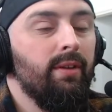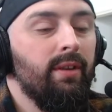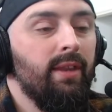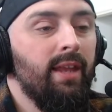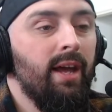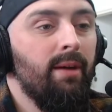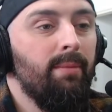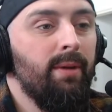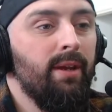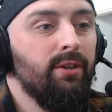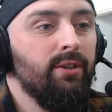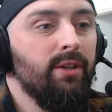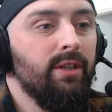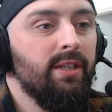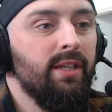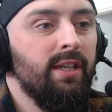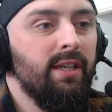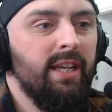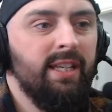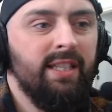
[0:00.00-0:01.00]
That'd be
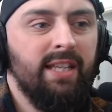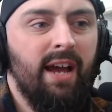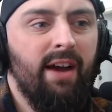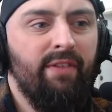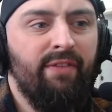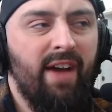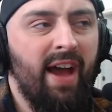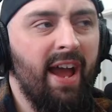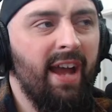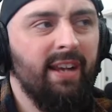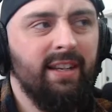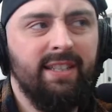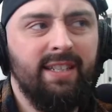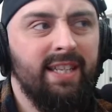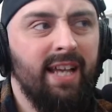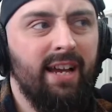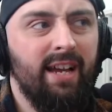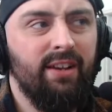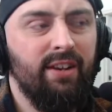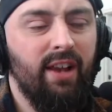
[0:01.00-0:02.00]
interesting. Is that a fact? Is
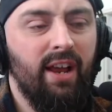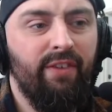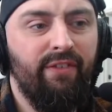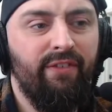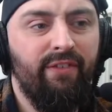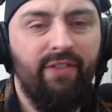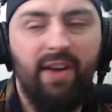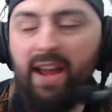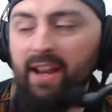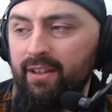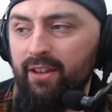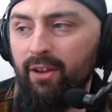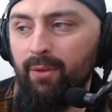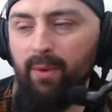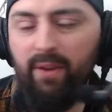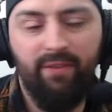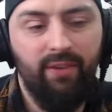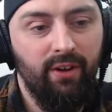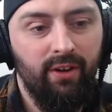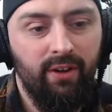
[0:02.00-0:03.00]
that a fact that
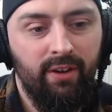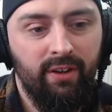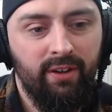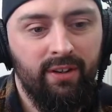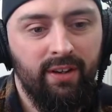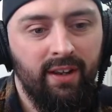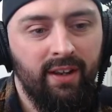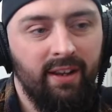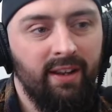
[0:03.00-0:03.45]
we've heard?